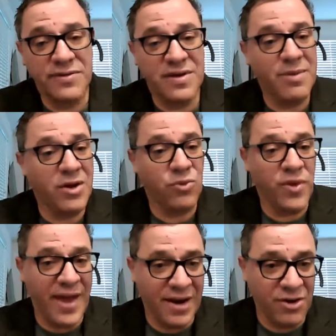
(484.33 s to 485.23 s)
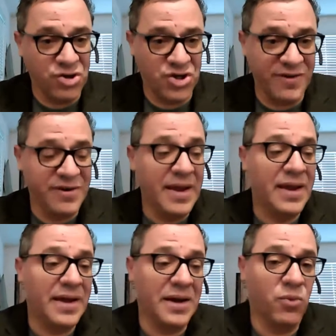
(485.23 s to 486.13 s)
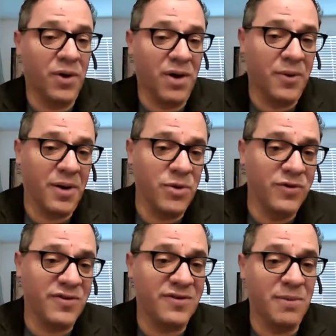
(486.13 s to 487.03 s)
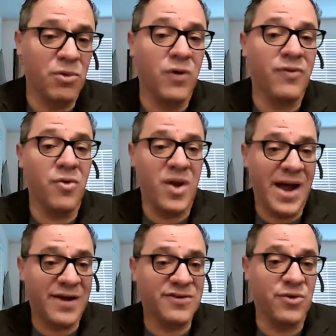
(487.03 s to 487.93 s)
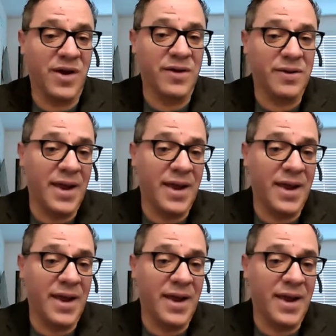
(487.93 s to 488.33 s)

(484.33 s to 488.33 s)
Similar with allergies, where our immune system overreacts to